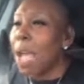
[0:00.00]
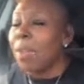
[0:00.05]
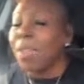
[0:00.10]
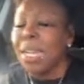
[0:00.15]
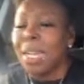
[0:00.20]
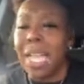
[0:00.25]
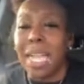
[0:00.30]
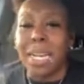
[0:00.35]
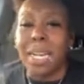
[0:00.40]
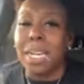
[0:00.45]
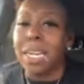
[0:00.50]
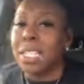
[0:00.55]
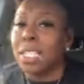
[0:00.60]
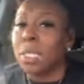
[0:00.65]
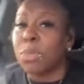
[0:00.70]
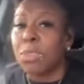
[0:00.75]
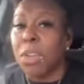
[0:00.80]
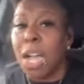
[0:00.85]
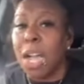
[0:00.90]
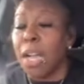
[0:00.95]
calculated
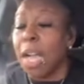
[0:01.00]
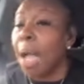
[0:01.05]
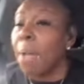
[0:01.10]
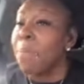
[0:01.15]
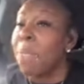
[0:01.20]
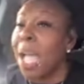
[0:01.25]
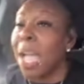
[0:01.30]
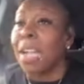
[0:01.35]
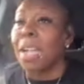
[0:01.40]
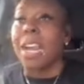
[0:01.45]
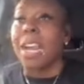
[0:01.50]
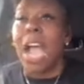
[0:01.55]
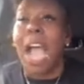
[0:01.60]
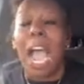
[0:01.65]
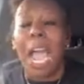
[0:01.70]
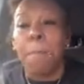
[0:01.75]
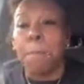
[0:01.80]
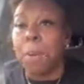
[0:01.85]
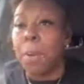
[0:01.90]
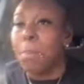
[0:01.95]
as fuck. I'm not gonna
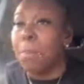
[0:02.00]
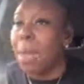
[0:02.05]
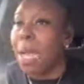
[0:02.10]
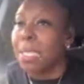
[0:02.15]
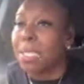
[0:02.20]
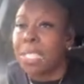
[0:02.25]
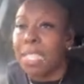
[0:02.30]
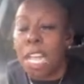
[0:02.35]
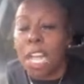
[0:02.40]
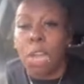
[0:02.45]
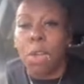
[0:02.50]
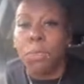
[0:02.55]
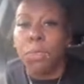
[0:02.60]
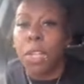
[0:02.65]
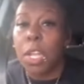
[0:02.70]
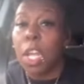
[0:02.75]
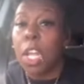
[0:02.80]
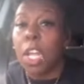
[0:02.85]
hype up myself.